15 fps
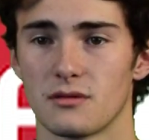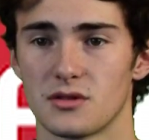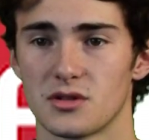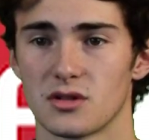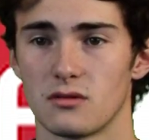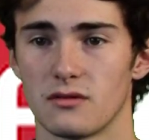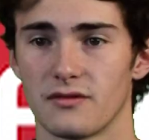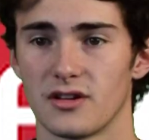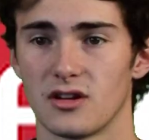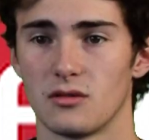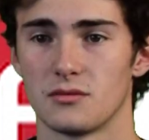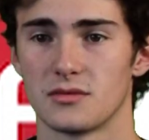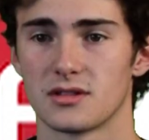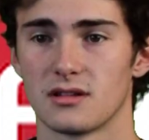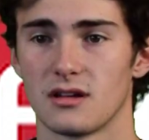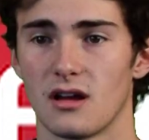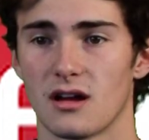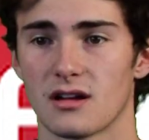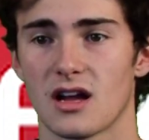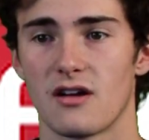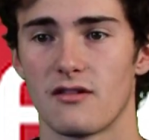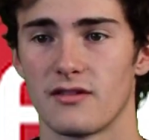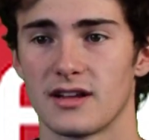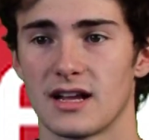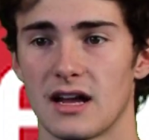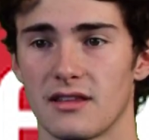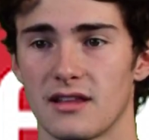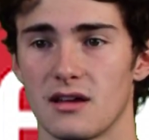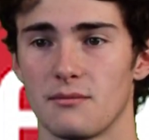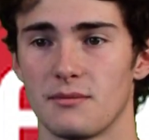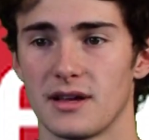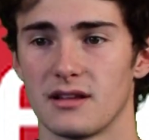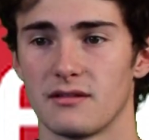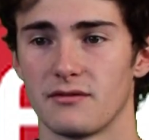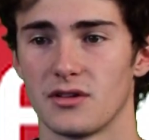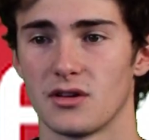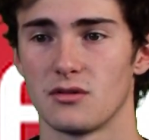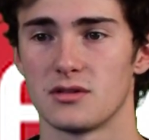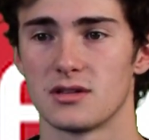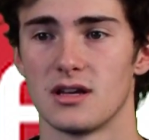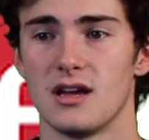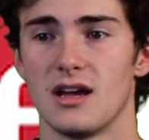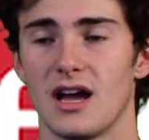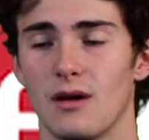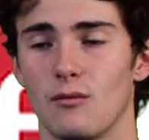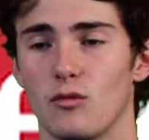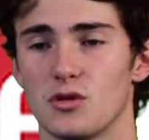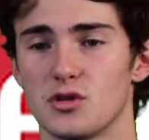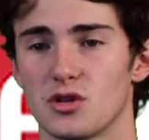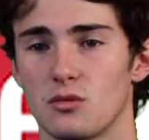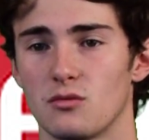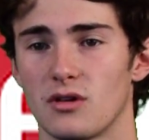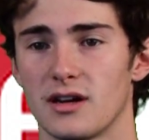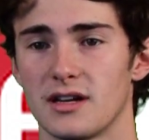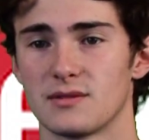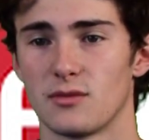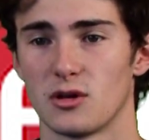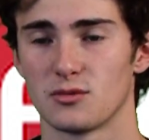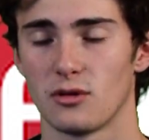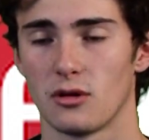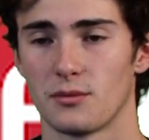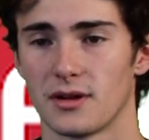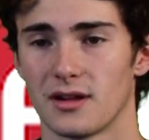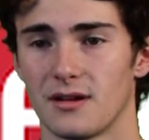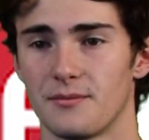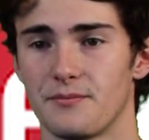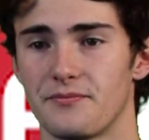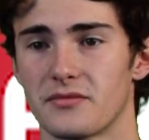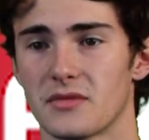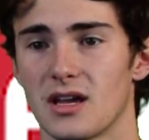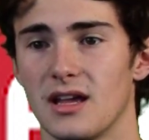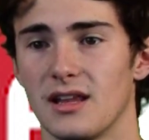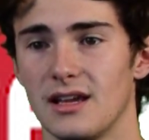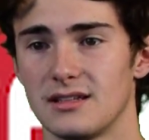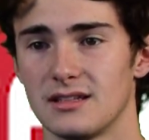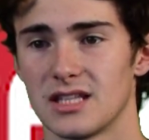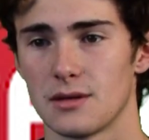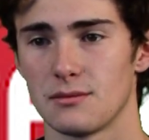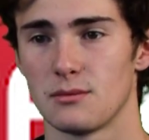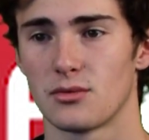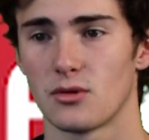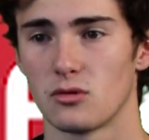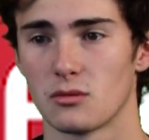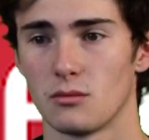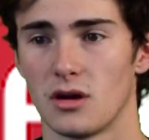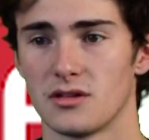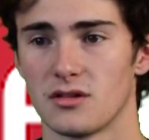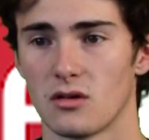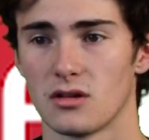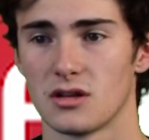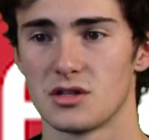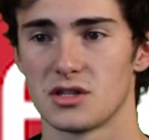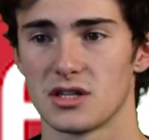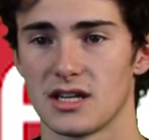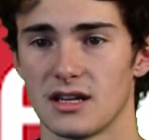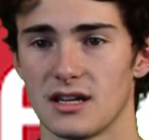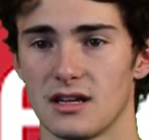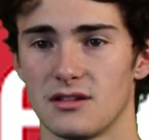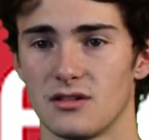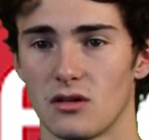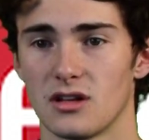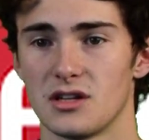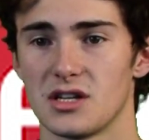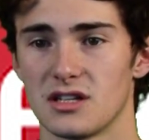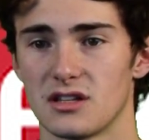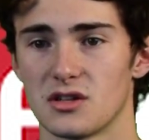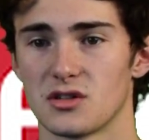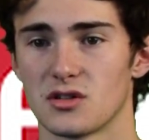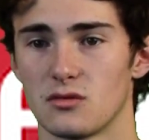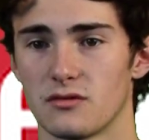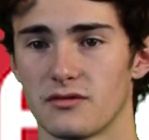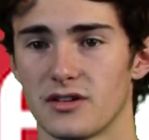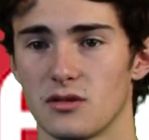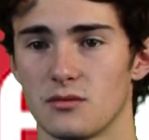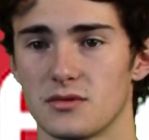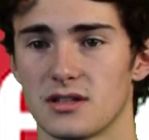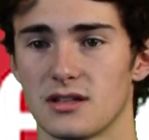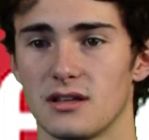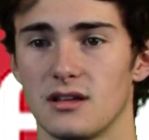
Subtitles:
of short films are currently out there being viewed and what genre is most popular. This has let me broaden my knowledge in the short films.